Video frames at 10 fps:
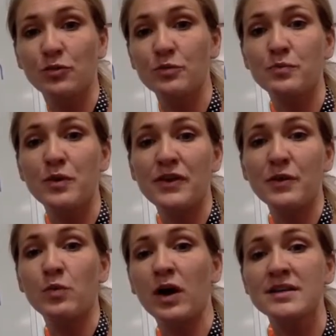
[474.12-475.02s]

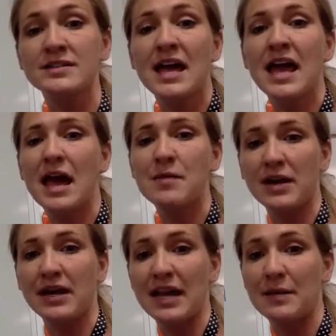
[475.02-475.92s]
within words and
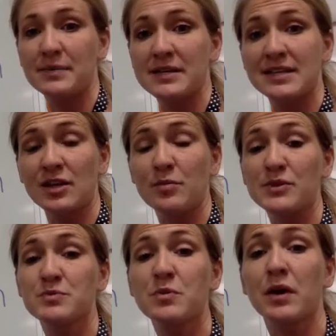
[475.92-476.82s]
breaking up into
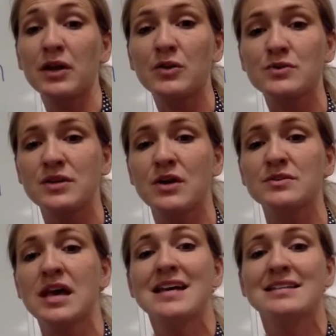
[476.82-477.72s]
syllables. We want to use those
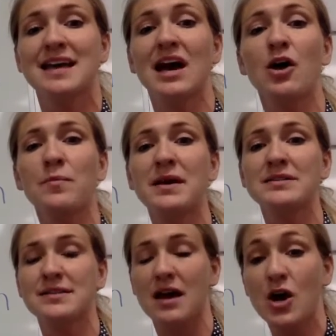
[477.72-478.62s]
to help
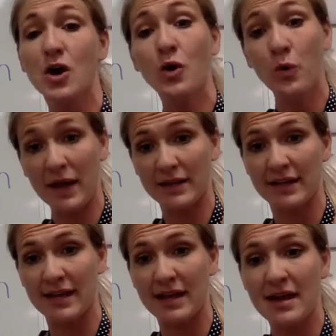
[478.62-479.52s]
us
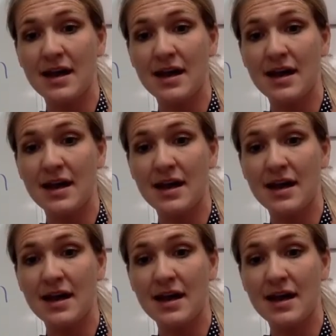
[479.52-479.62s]
quickly